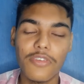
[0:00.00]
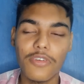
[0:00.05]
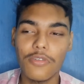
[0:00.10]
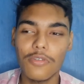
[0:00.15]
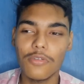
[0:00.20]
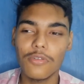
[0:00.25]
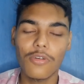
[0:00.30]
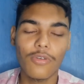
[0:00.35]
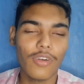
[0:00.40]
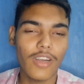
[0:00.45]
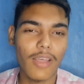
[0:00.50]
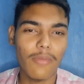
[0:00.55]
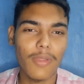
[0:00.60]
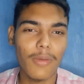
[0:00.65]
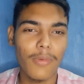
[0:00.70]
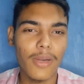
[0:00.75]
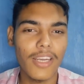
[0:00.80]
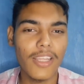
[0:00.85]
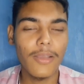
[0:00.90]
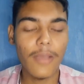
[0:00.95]
you don't have
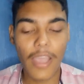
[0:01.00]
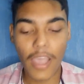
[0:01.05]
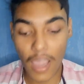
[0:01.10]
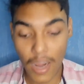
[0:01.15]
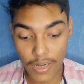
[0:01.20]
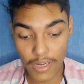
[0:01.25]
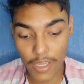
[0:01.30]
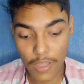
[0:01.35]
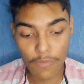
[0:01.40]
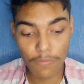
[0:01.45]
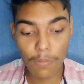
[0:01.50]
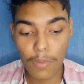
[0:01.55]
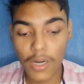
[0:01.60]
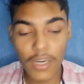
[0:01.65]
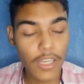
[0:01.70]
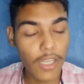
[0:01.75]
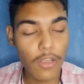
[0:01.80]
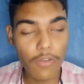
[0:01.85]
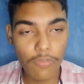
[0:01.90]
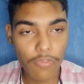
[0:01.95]
the money, and
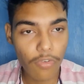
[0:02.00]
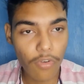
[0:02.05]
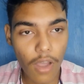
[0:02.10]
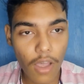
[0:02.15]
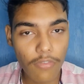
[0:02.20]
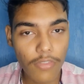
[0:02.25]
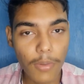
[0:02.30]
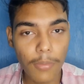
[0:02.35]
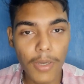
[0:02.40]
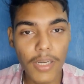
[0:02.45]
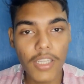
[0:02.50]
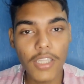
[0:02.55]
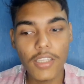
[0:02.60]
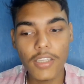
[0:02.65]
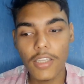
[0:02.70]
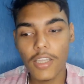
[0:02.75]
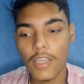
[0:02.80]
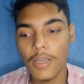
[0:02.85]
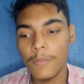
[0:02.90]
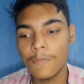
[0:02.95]
if you have the money,
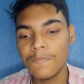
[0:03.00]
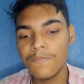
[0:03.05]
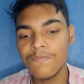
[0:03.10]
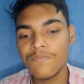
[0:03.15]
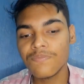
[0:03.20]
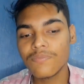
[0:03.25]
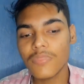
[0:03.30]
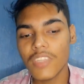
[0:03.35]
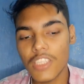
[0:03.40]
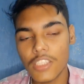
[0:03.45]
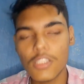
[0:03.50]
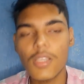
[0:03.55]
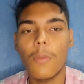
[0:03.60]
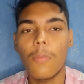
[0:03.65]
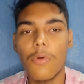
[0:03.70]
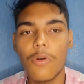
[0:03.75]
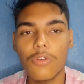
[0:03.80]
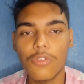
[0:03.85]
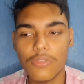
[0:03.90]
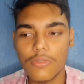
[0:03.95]
then
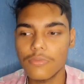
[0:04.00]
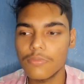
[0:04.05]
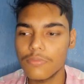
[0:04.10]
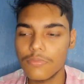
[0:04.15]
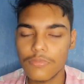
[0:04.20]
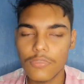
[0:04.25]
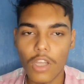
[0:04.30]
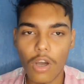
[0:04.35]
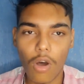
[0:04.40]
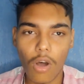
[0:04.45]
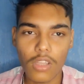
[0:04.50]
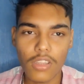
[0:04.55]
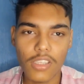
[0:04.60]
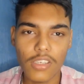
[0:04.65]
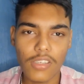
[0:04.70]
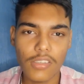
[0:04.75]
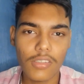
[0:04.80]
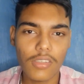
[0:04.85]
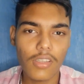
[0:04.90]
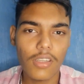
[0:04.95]
support the
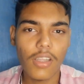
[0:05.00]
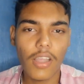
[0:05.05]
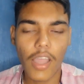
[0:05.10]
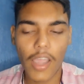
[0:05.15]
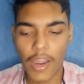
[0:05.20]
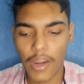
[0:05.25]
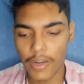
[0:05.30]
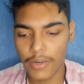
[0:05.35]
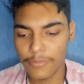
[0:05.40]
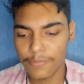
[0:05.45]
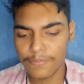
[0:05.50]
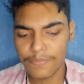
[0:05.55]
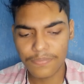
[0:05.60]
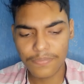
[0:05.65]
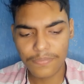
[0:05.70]
author. And